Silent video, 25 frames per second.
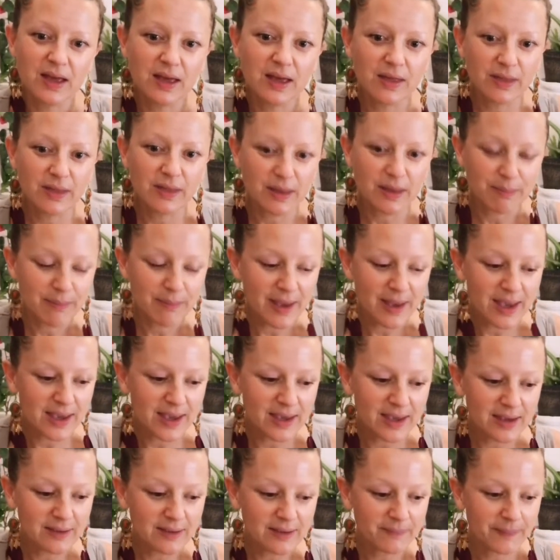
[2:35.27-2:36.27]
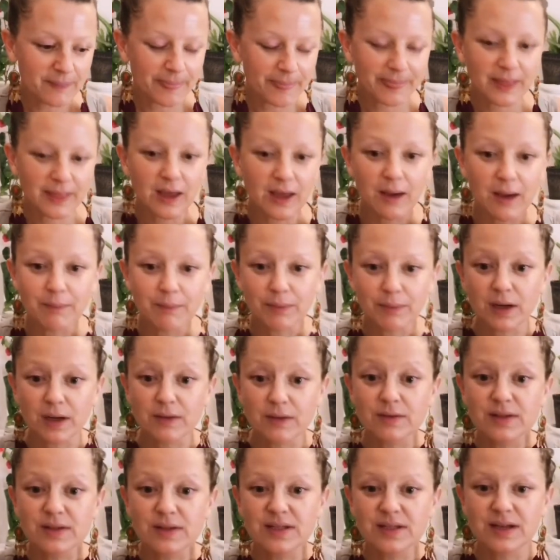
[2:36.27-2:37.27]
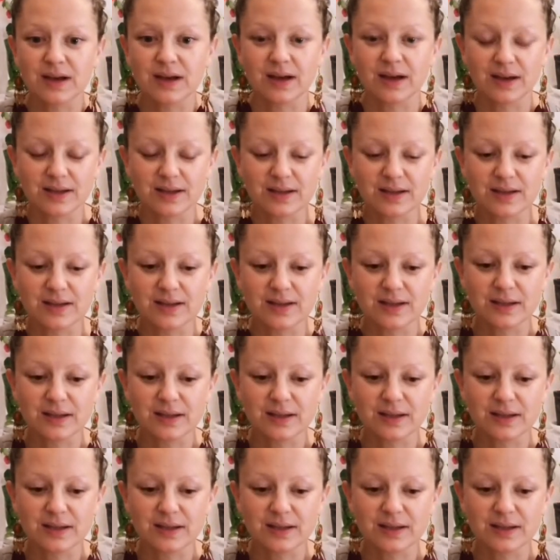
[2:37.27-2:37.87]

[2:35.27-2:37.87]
they may come close to us